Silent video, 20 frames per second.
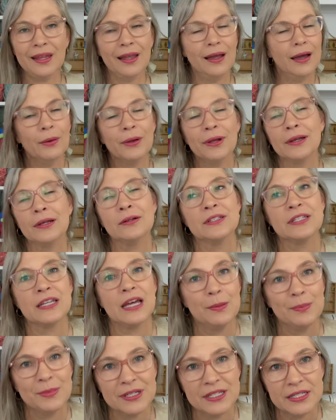Oh, I don't
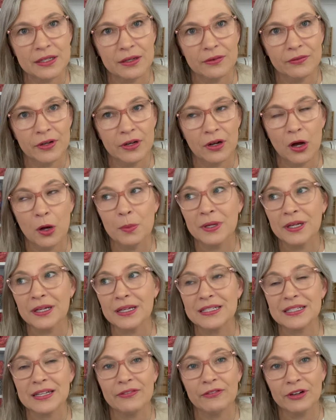time myself at all
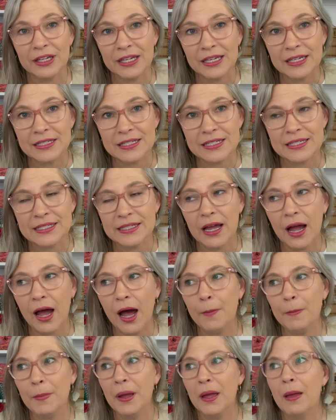because I forget to
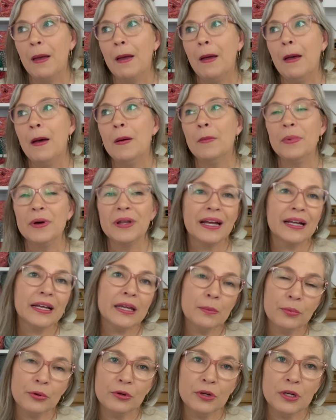stop. But I
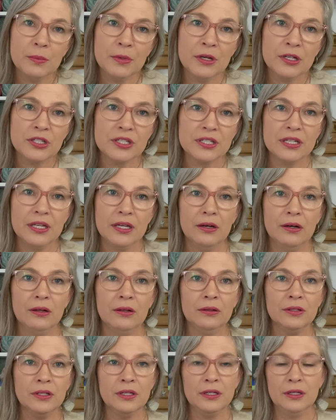can pretty much
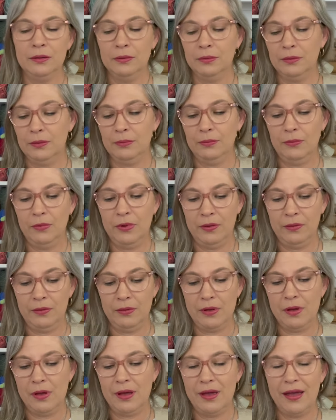tell, you know,
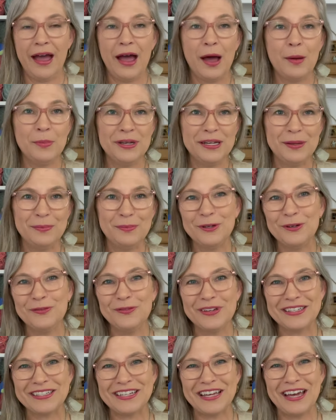how many
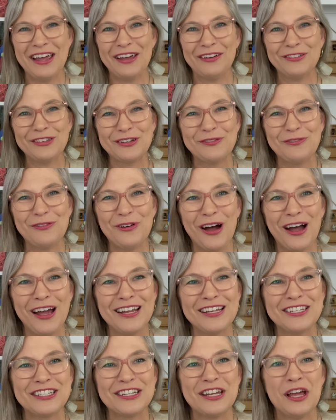movies I have to
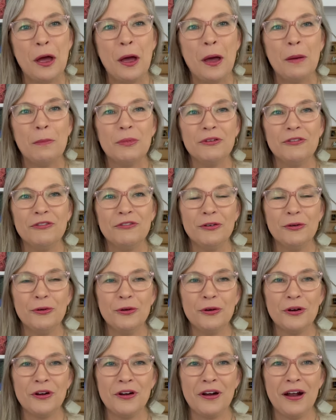watch
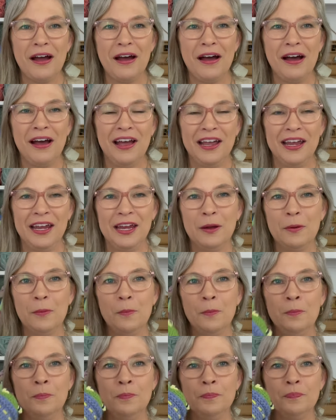before I
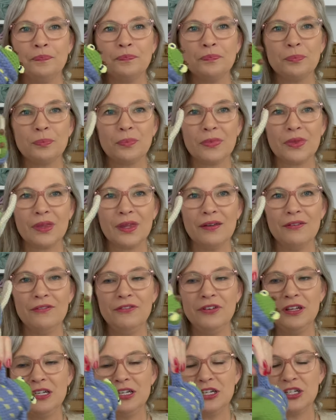
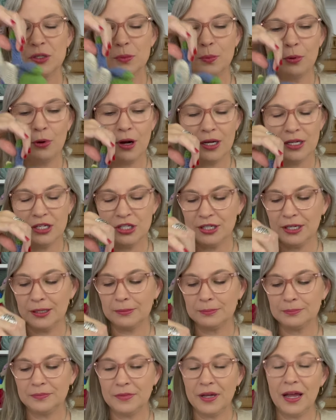finish a
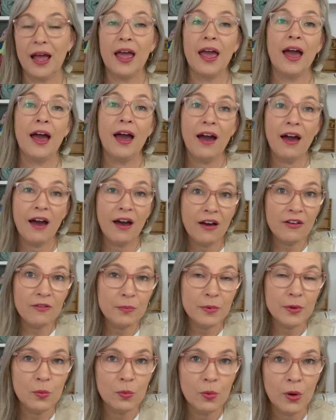project. I have
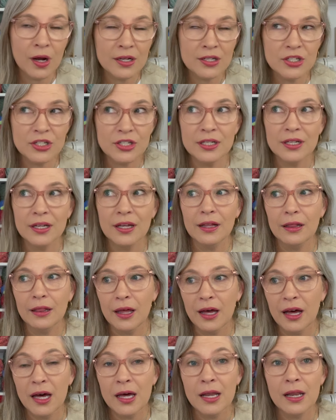been watching a
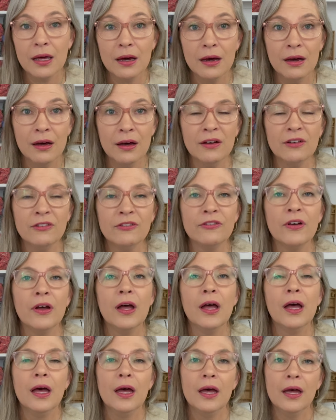lot of
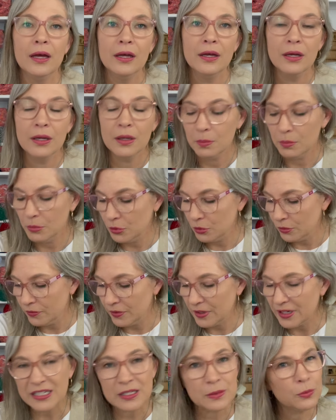
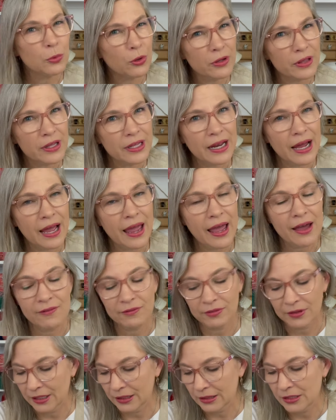movies more than I
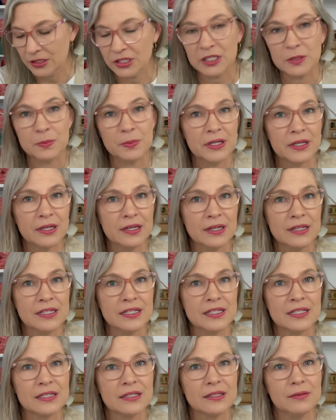have lately just
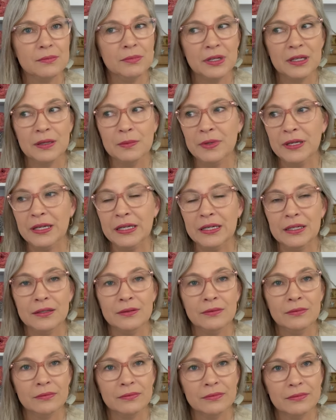because me
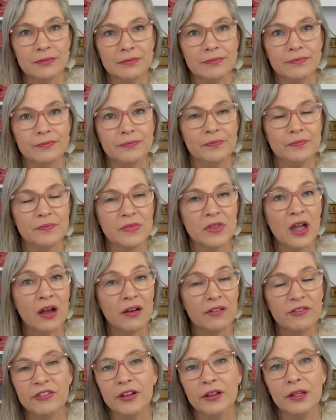being
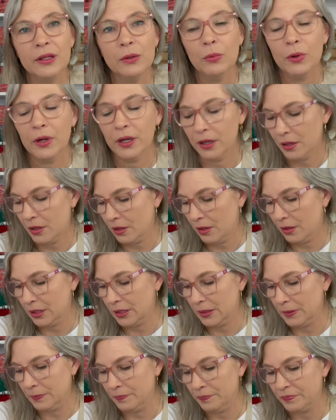not feeling well
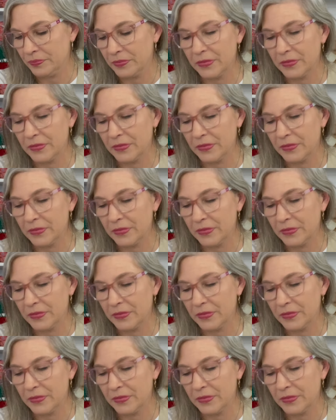and